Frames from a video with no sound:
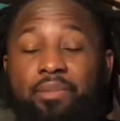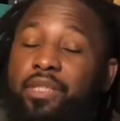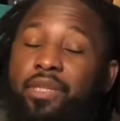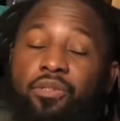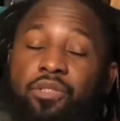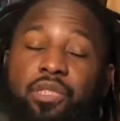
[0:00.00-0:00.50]
to
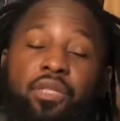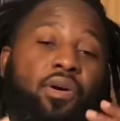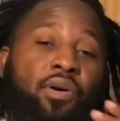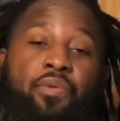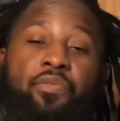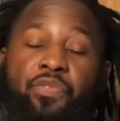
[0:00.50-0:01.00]
go to the
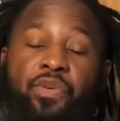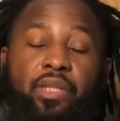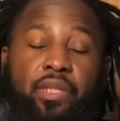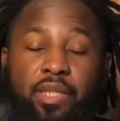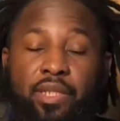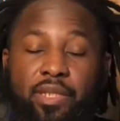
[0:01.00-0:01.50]
on-feet
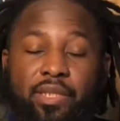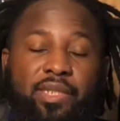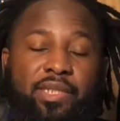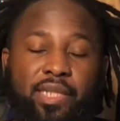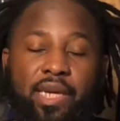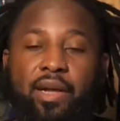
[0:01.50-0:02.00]
look to
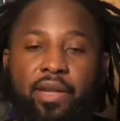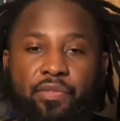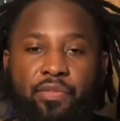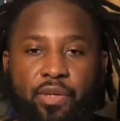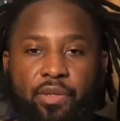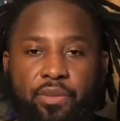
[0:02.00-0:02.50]
see how they feel.